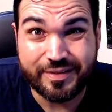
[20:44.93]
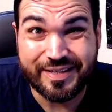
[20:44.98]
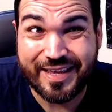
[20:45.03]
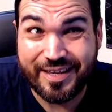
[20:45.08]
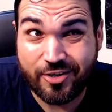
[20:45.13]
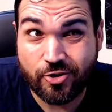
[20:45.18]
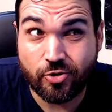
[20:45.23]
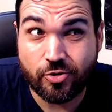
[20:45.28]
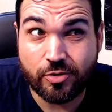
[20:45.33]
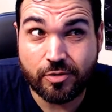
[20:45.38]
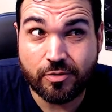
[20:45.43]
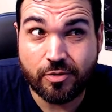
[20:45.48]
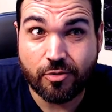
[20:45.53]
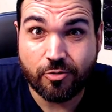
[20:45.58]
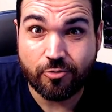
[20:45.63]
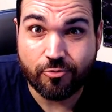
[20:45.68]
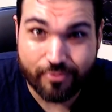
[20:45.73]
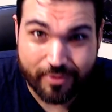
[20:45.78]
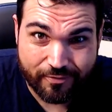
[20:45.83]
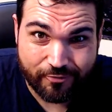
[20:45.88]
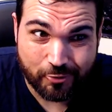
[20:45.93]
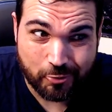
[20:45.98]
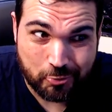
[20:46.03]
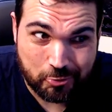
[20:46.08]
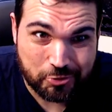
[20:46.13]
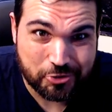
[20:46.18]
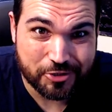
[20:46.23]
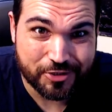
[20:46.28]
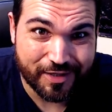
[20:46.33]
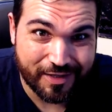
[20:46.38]
Nacon
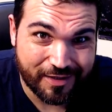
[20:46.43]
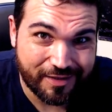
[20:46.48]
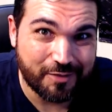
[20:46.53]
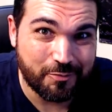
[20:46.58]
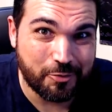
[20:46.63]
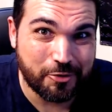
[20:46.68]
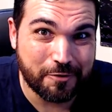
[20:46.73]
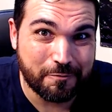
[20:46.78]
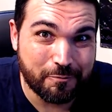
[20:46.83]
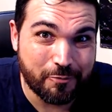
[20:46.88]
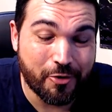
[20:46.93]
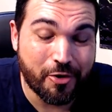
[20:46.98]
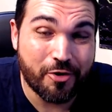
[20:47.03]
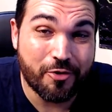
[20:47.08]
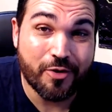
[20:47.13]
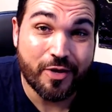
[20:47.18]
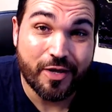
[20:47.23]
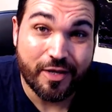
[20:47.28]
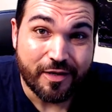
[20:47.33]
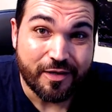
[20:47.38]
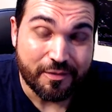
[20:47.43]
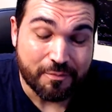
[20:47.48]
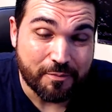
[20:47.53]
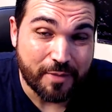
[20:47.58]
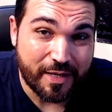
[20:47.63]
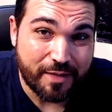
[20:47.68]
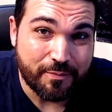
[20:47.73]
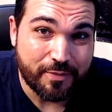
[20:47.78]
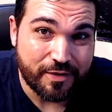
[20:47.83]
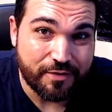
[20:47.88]
Revolution Unlimited Pro
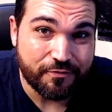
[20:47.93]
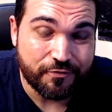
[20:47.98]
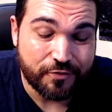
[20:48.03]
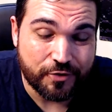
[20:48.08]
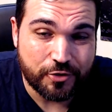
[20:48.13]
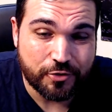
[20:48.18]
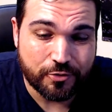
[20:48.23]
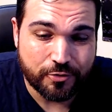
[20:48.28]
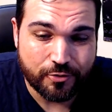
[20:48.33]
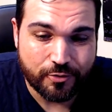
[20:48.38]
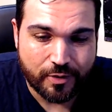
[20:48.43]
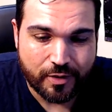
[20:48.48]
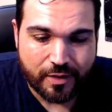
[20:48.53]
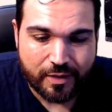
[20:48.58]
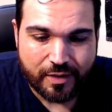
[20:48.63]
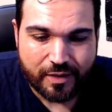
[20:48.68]
may be for you.